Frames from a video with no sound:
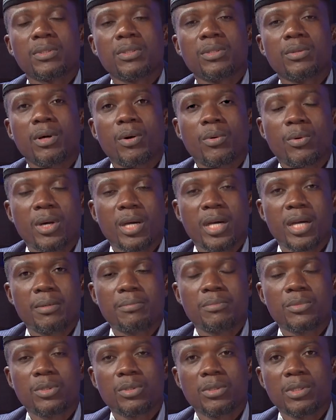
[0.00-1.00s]
You are
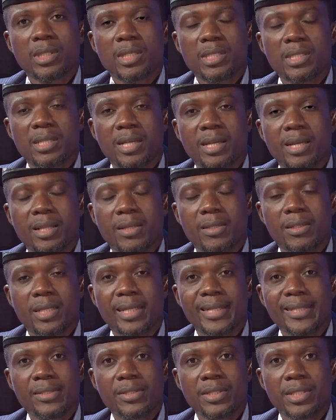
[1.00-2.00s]
welcome to yet another
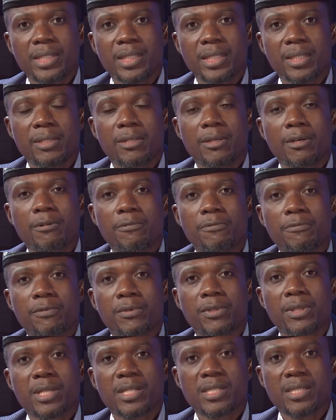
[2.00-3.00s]
edition of
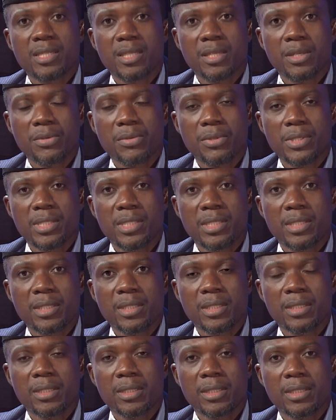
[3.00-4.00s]
the
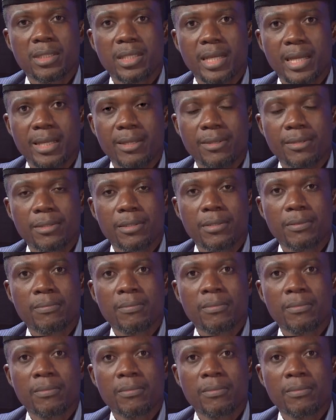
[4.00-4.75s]
Security Dialogue.